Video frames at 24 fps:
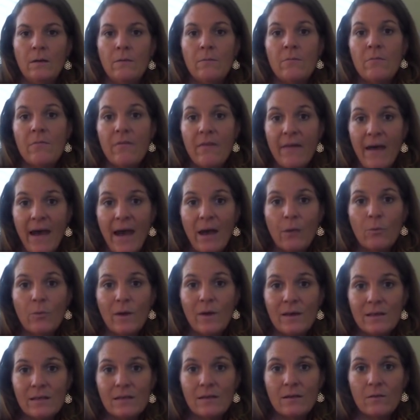that
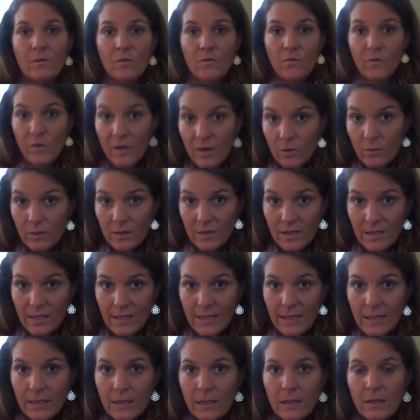resonance
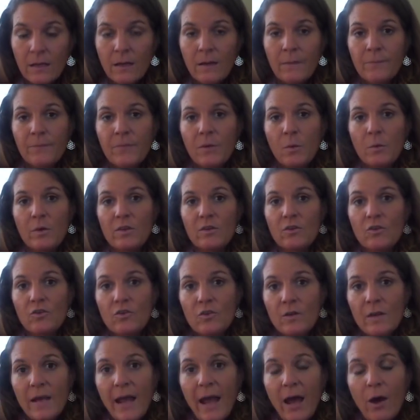frequency, which
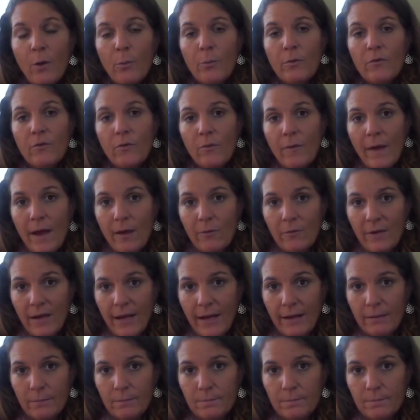should help with grounding.